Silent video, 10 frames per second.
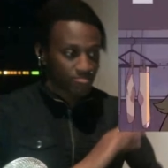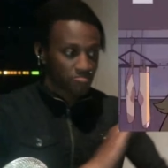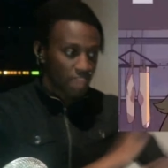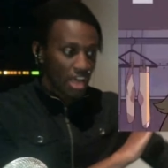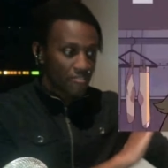
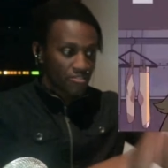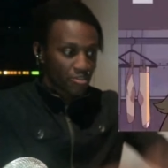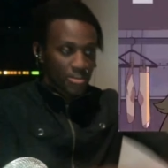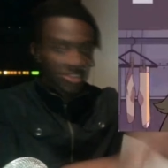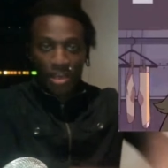heaven
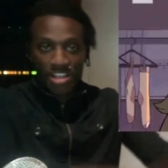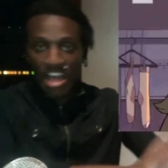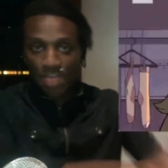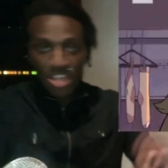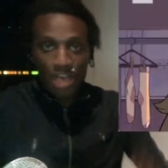forbid, my
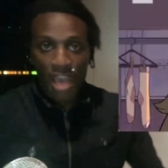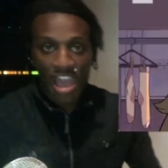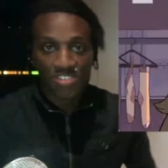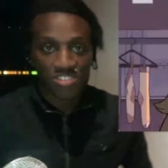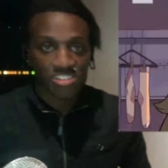laptop
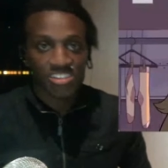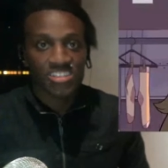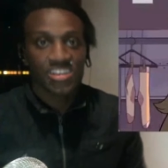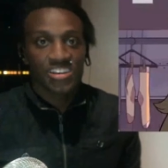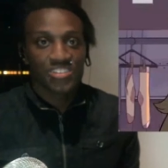actually,
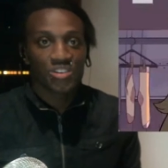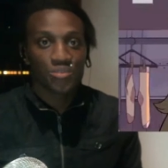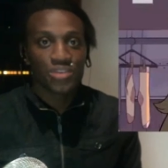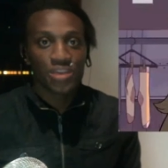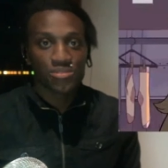you know,
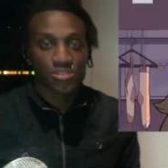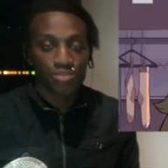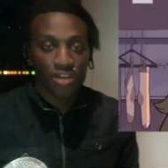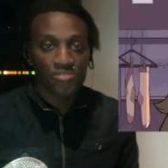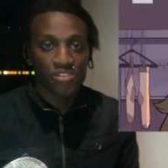be able to
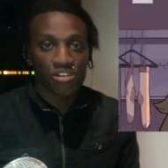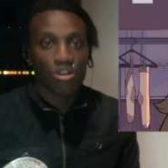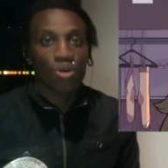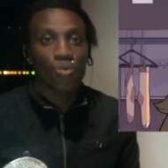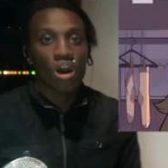buffer
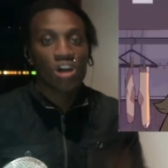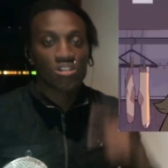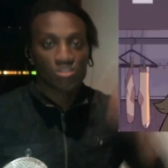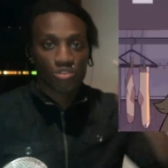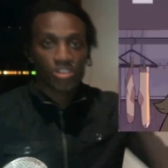
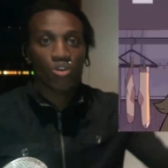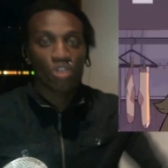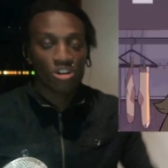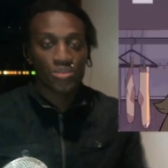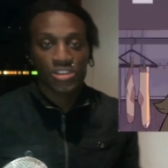while
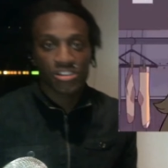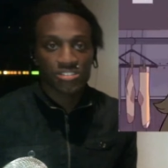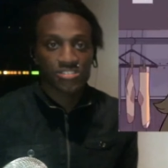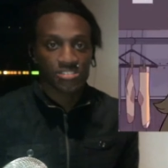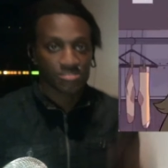record,
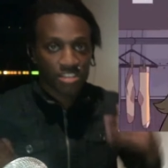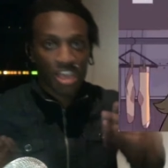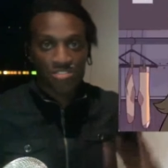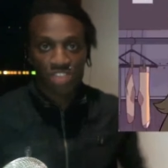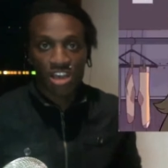because
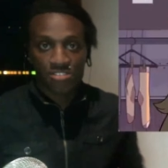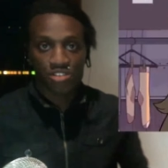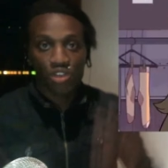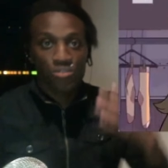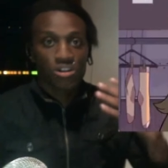as you guys
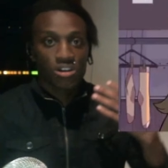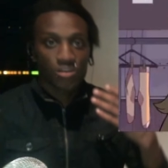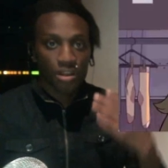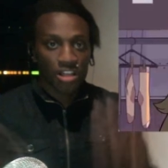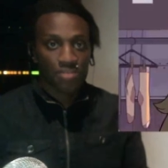know,
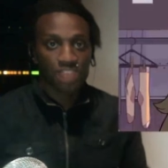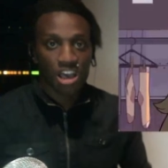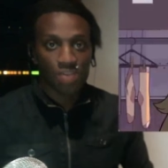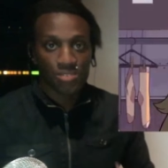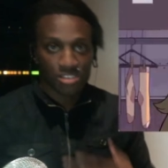my
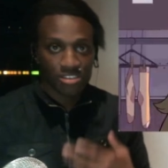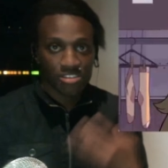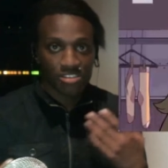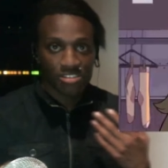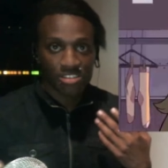laptop
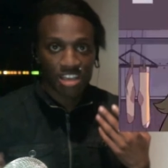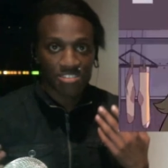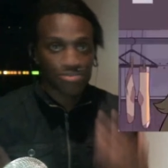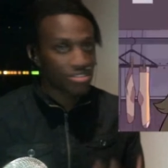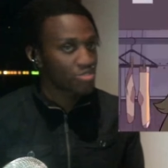is,
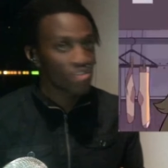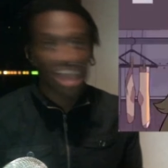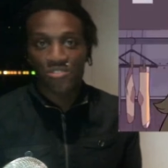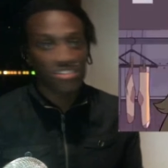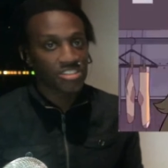has been through
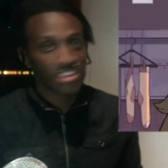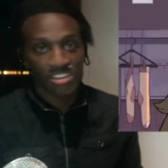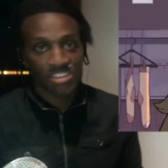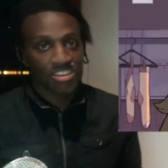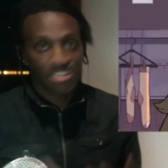
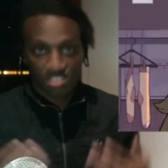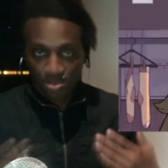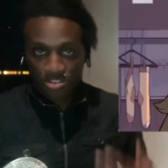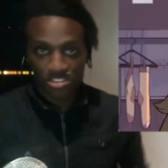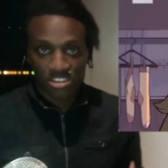everything,
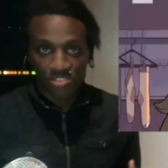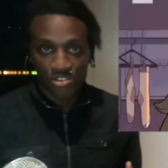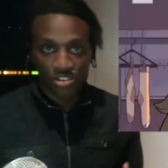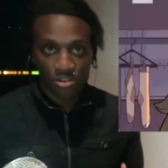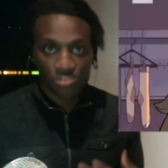especially if
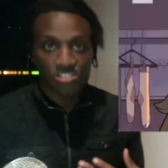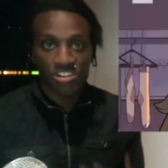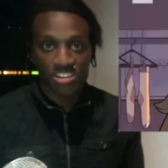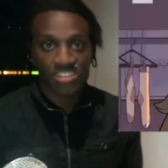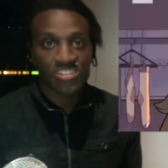you're
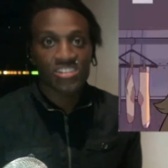returning